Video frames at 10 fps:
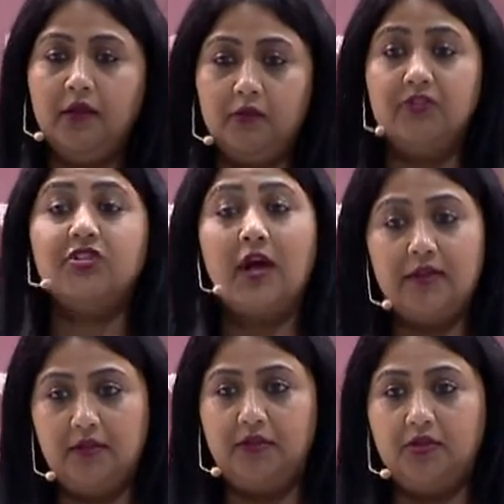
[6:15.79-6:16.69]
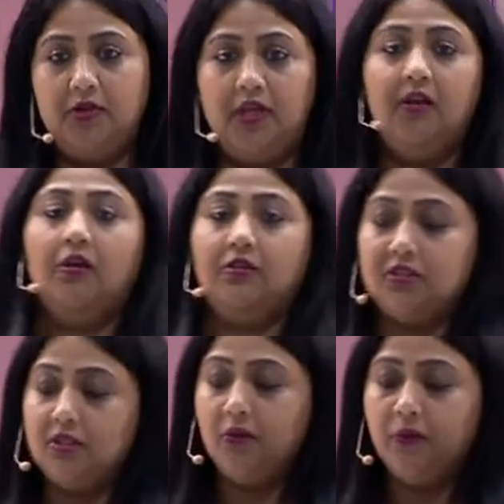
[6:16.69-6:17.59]
which I did today, not the
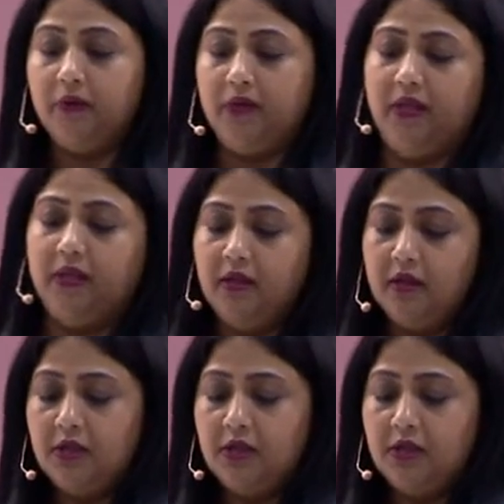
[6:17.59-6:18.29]
slow cooking,